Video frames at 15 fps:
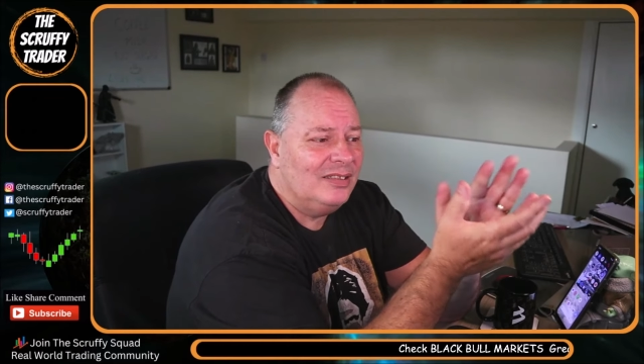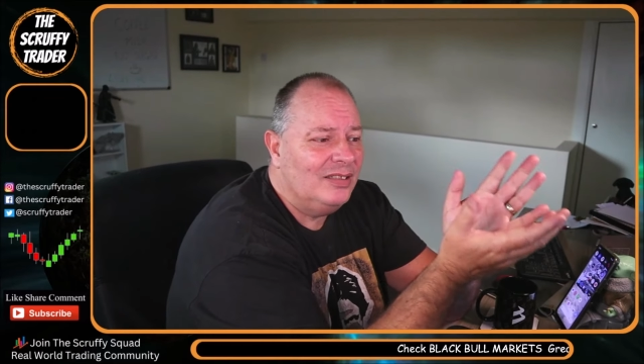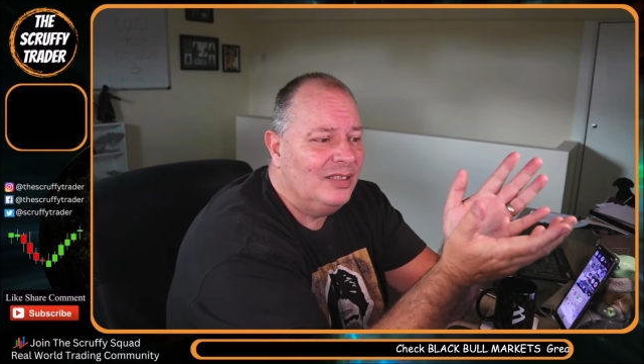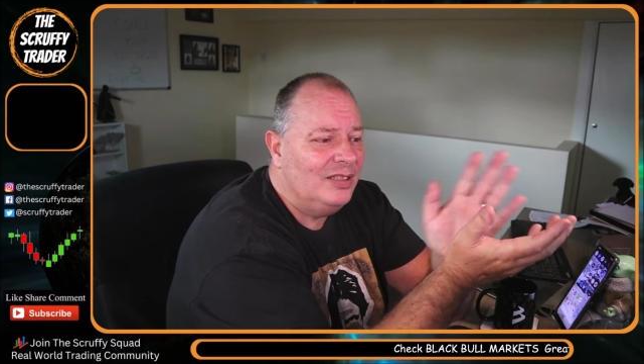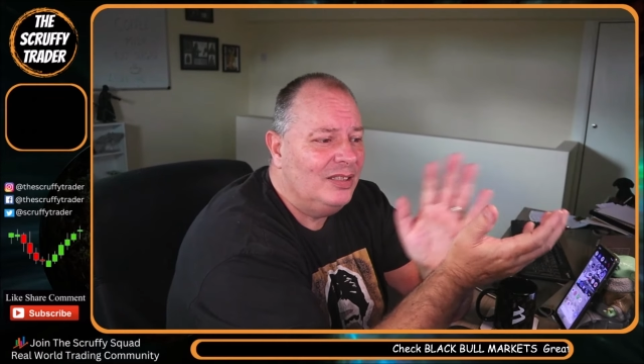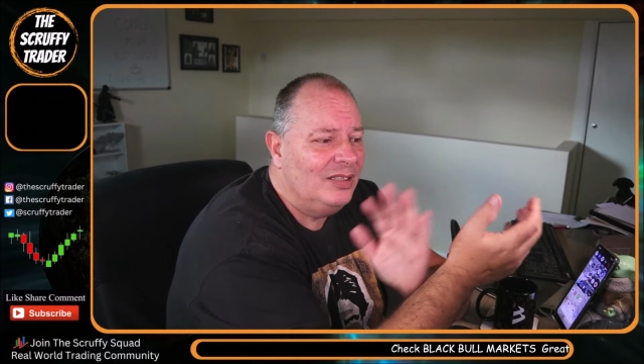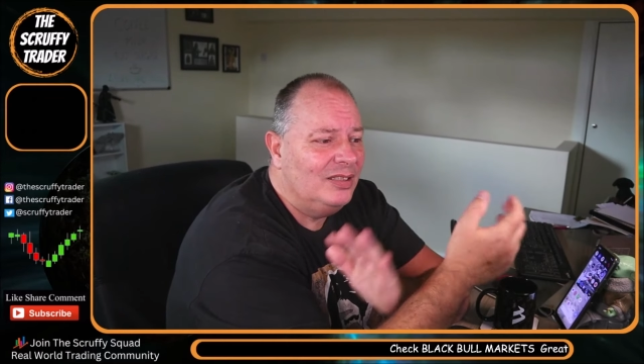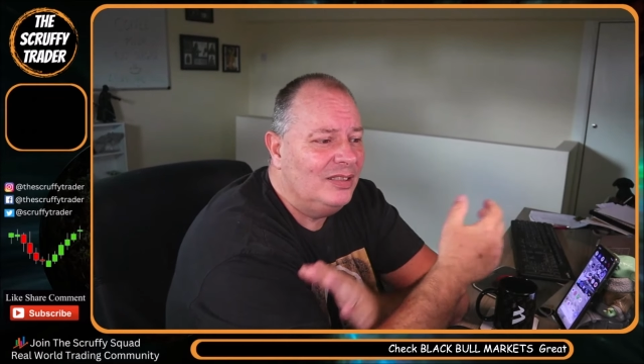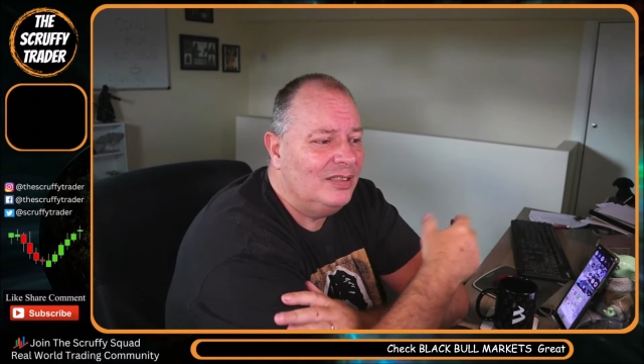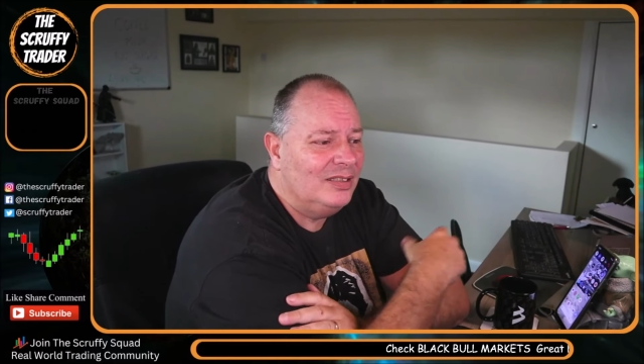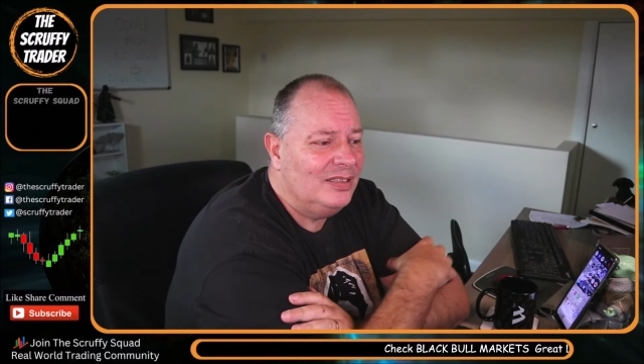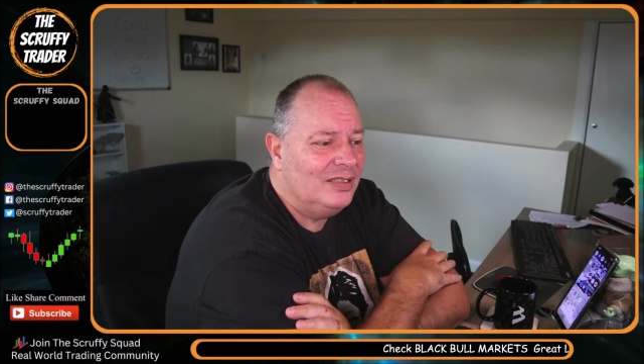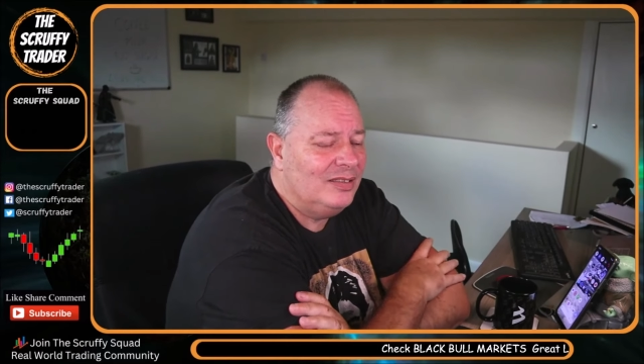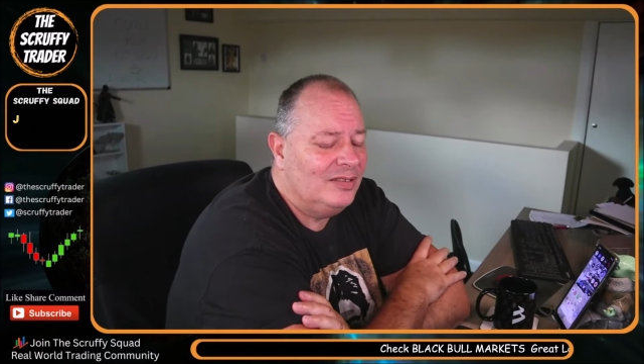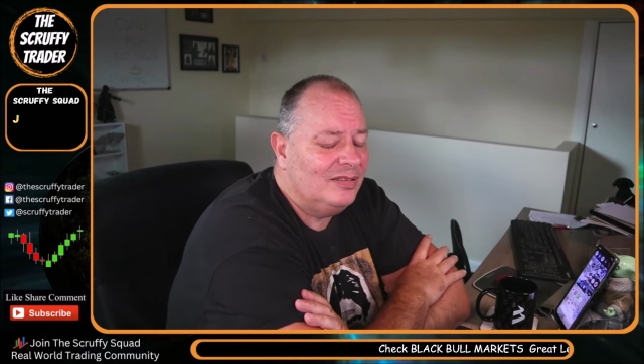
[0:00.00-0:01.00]
and,
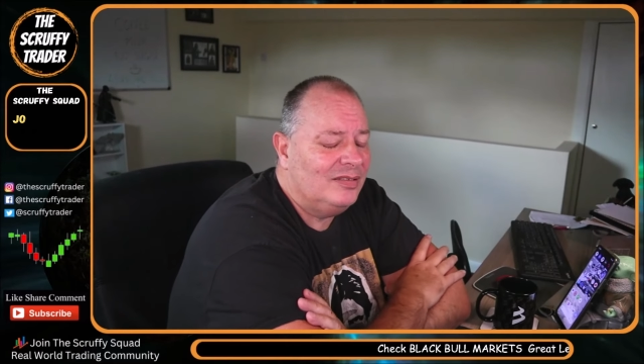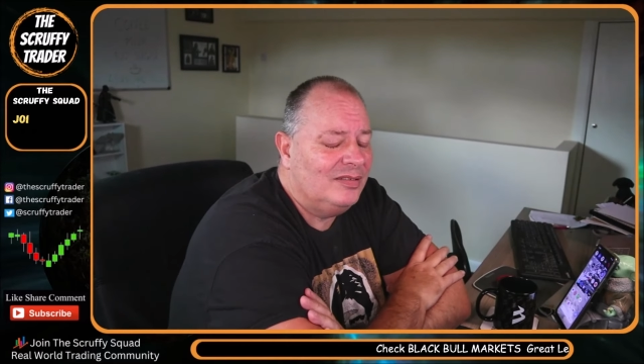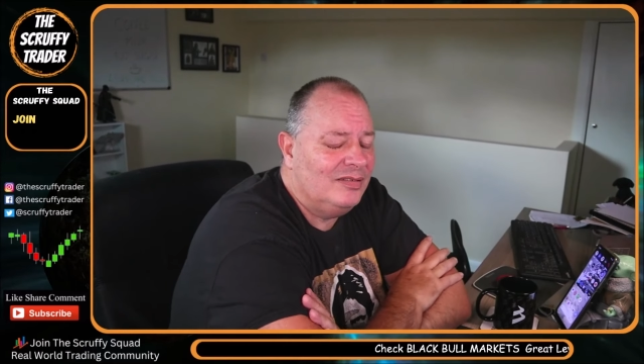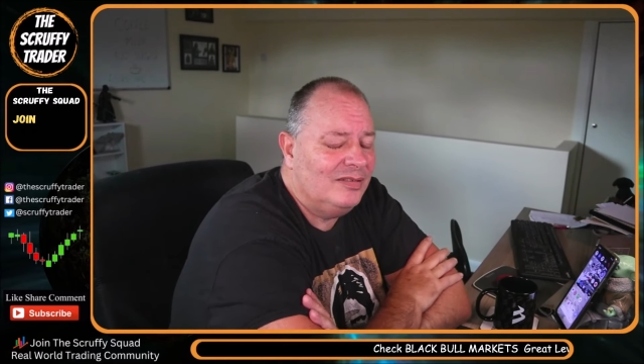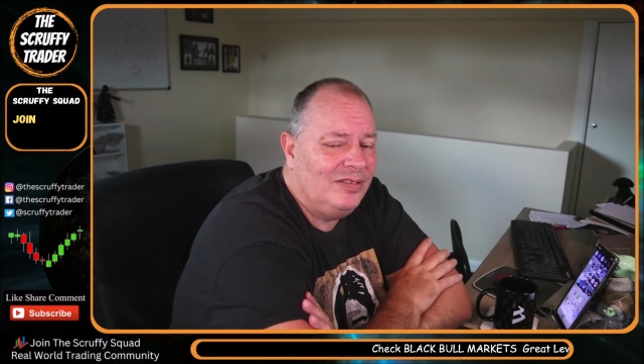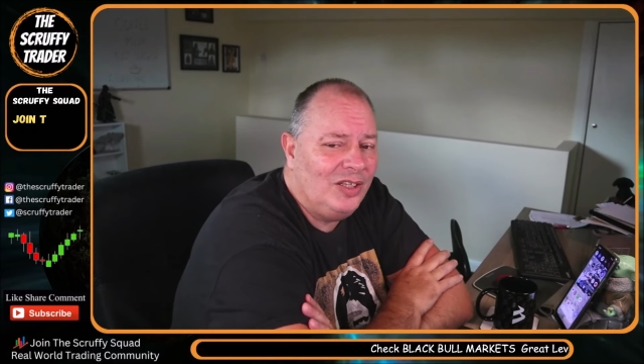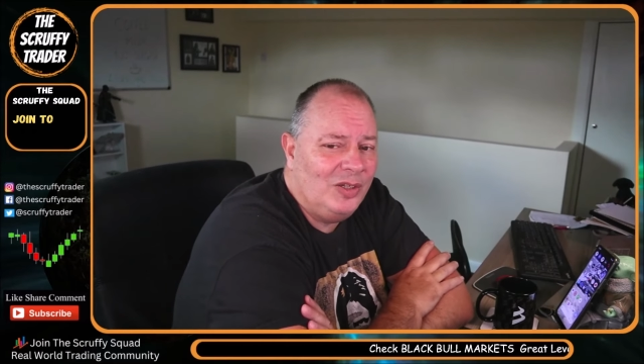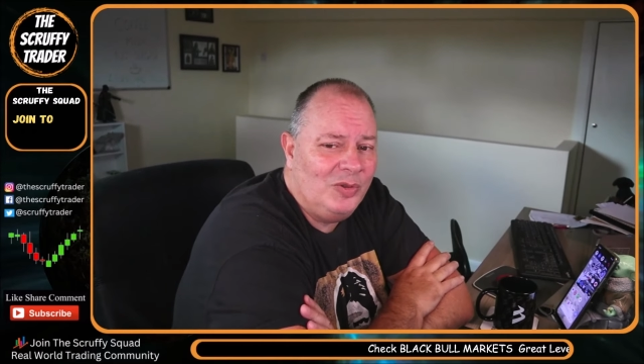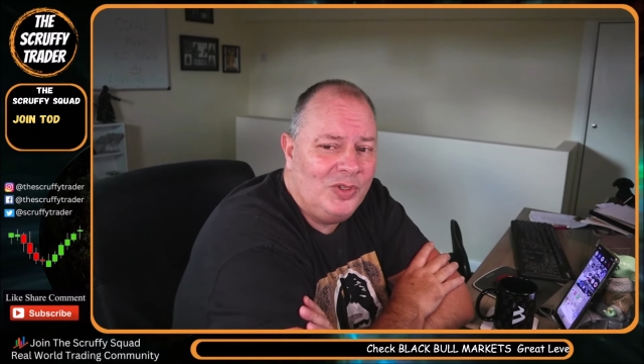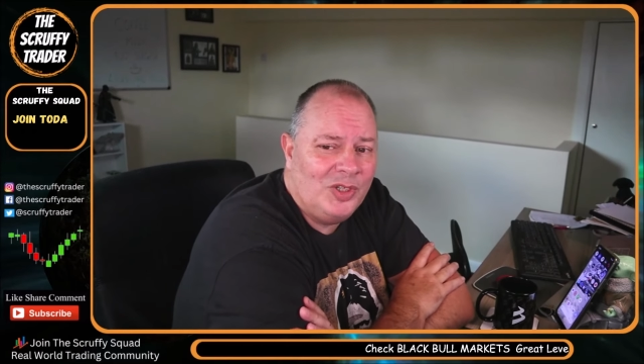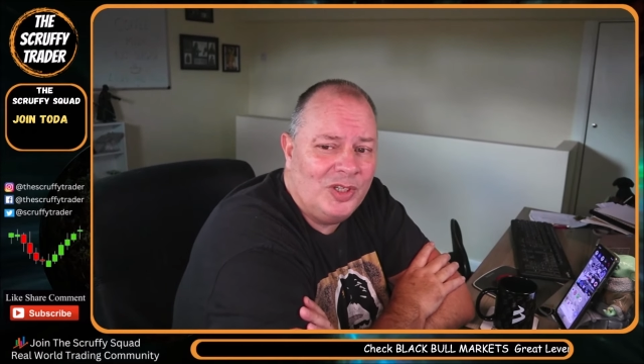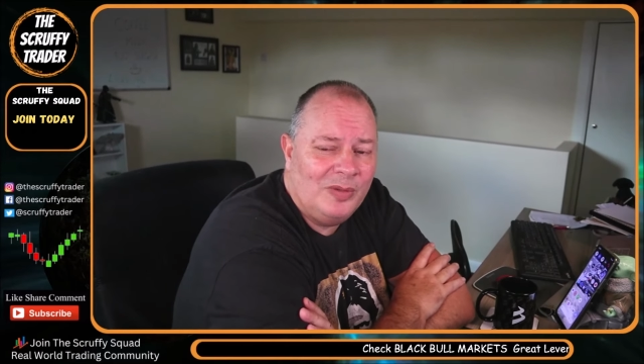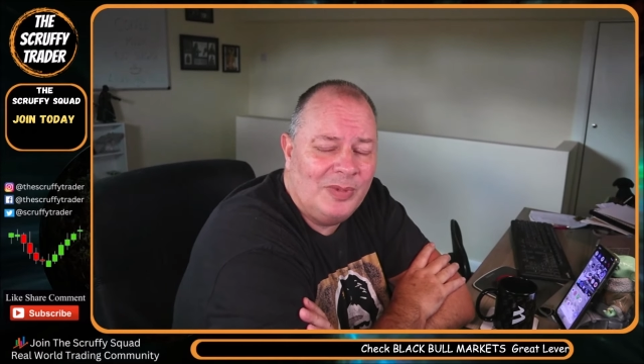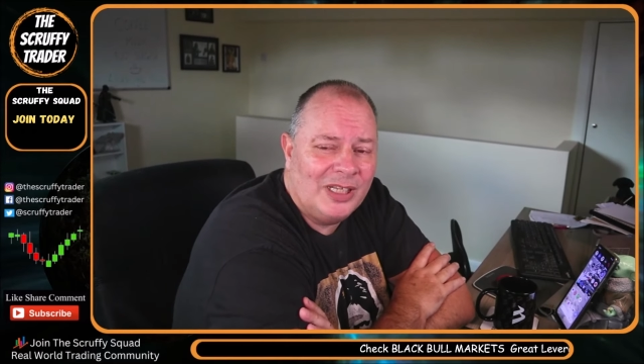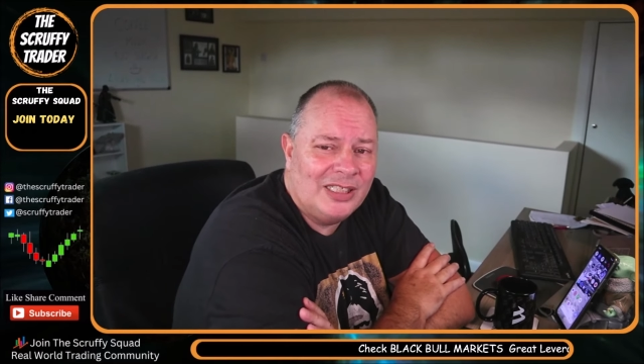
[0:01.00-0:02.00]
and
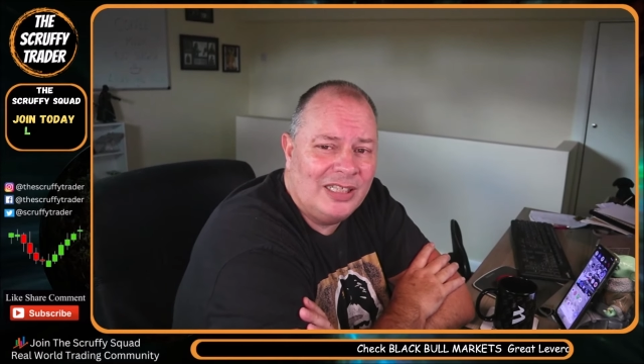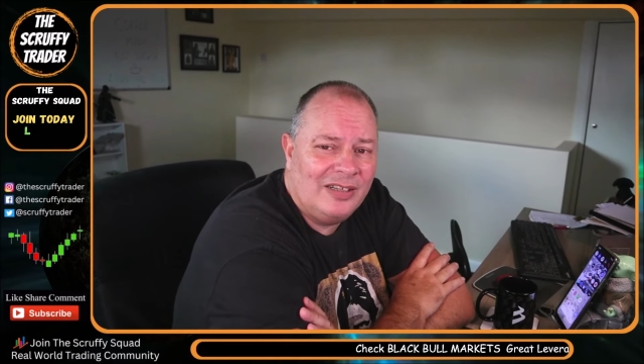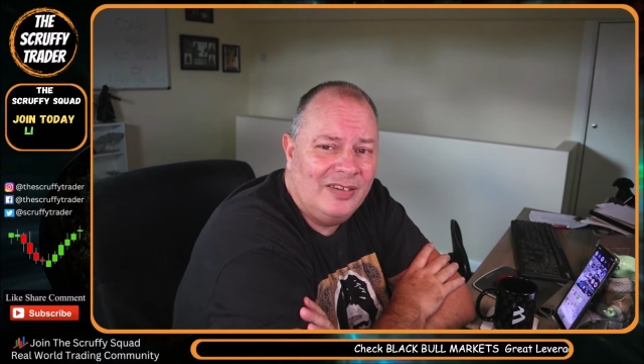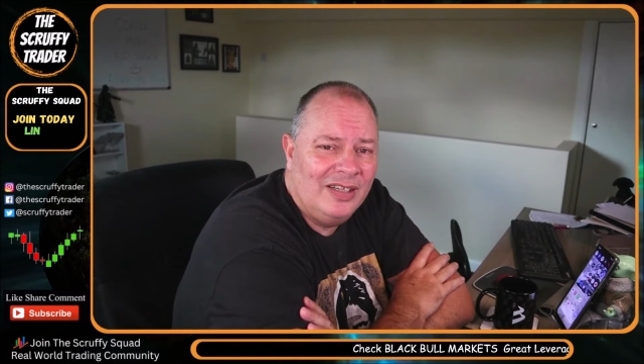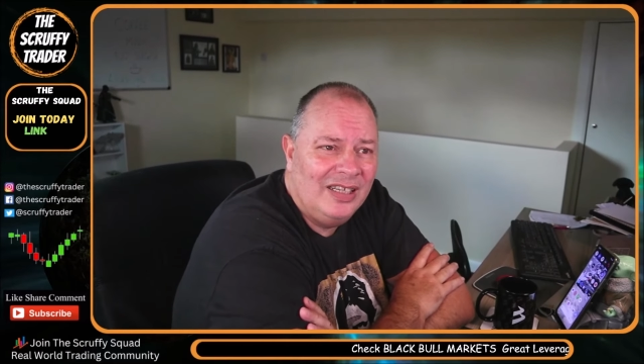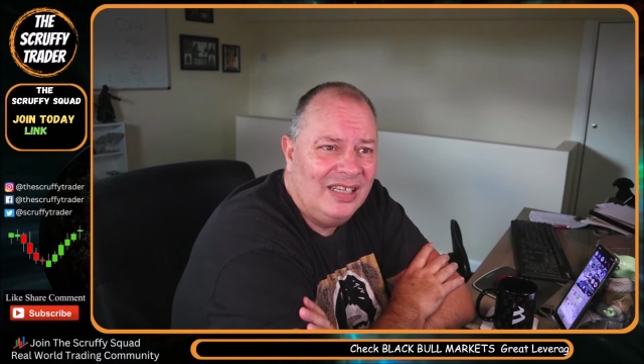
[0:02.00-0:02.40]
YouTube, etc.